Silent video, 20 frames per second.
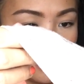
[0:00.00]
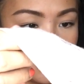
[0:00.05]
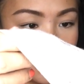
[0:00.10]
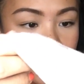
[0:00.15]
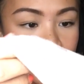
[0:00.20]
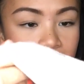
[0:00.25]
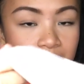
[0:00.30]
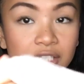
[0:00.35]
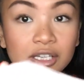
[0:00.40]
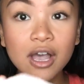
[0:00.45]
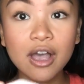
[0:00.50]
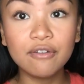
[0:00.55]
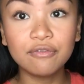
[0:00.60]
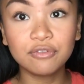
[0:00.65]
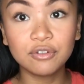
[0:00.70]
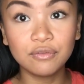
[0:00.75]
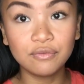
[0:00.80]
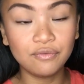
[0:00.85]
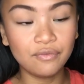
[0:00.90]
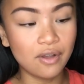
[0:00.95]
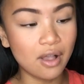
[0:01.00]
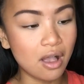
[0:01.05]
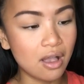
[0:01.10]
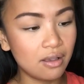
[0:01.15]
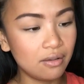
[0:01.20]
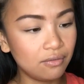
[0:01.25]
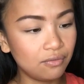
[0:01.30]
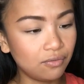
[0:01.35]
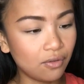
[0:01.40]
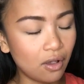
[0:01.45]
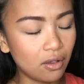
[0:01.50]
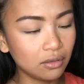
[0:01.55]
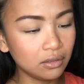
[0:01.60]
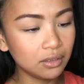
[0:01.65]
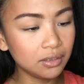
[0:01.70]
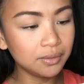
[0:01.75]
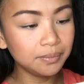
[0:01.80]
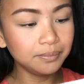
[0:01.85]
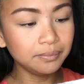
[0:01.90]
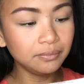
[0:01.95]
tank top from
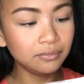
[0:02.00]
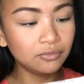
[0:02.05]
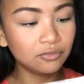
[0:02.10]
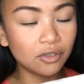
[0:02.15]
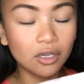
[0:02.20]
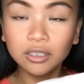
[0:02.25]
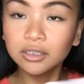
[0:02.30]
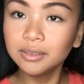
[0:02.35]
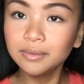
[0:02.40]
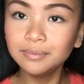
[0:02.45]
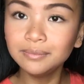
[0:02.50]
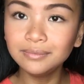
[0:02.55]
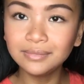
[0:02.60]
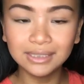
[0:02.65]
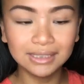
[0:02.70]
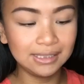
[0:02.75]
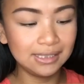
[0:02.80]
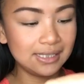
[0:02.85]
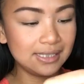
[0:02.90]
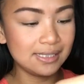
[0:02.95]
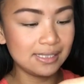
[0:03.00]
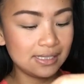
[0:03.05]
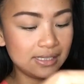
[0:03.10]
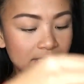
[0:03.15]
Volcom, and it is